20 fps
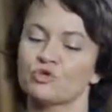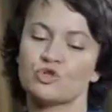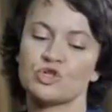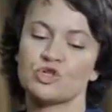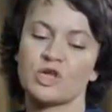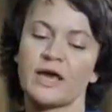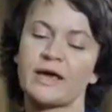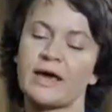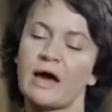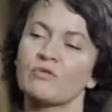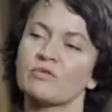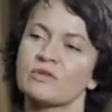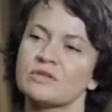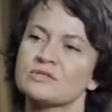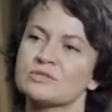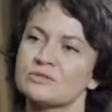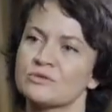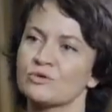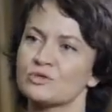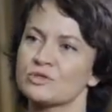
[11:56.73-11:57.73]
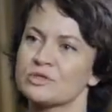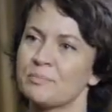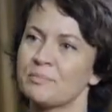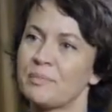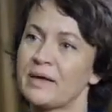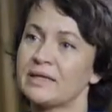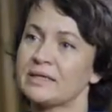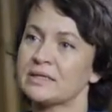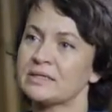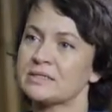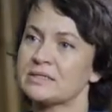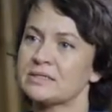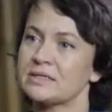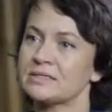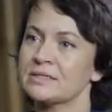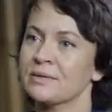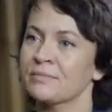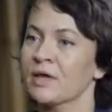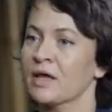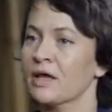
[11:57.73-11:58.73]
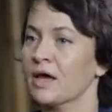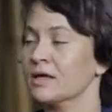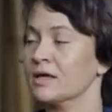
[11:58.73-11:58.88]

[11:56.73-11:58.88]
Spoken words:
to check out those dependencies